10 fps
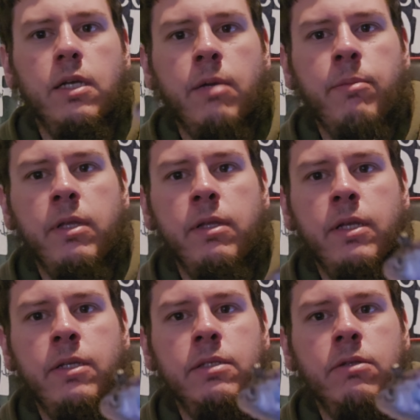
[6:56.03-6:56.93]
I mean, they
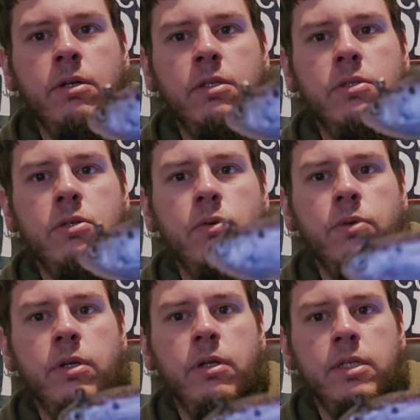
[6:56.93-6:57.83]
just look so
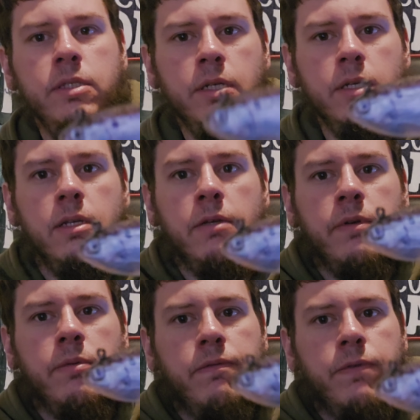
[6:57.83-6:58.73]
realistic. If
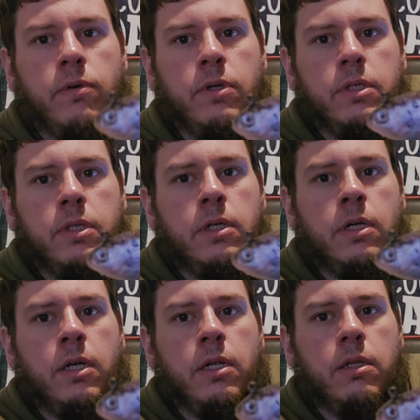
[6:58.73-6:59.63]
it would focus here
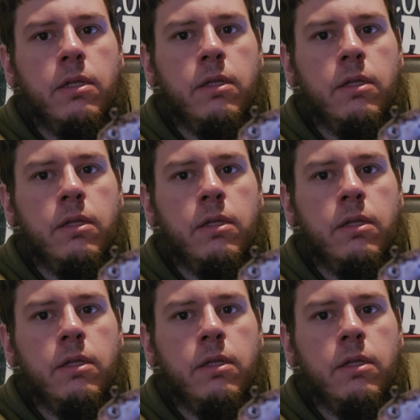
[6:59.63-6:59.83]
on